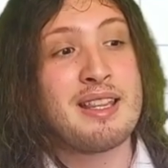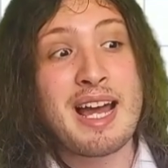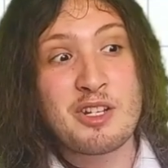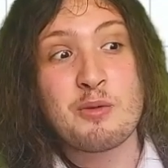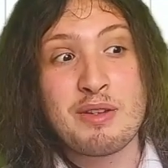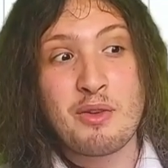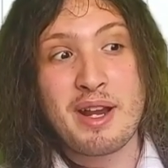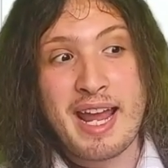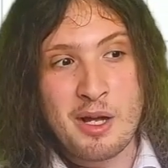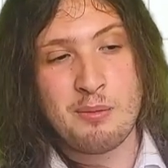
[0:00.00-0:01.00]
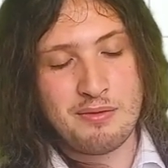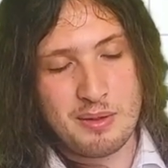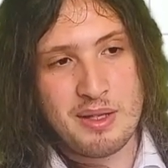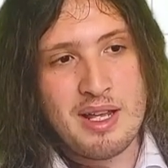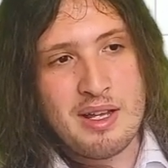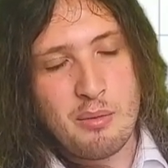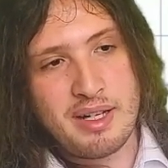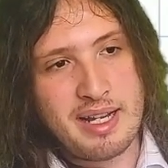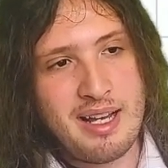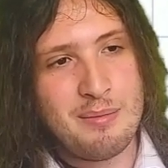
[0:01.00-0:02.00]
That should be very helpful when
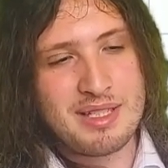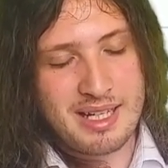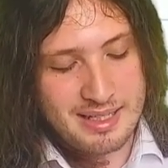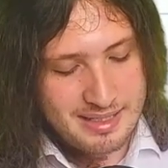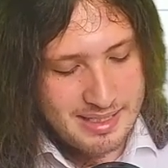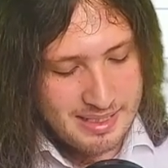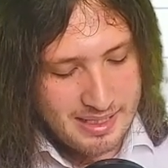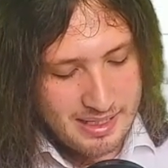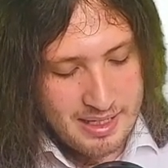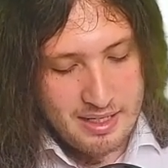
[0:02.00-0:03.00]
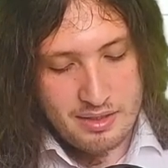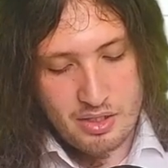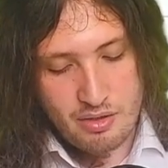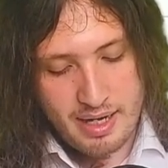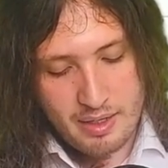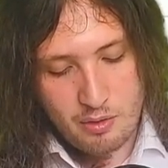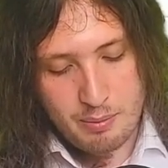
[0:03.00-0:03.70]
I come to consider the triangle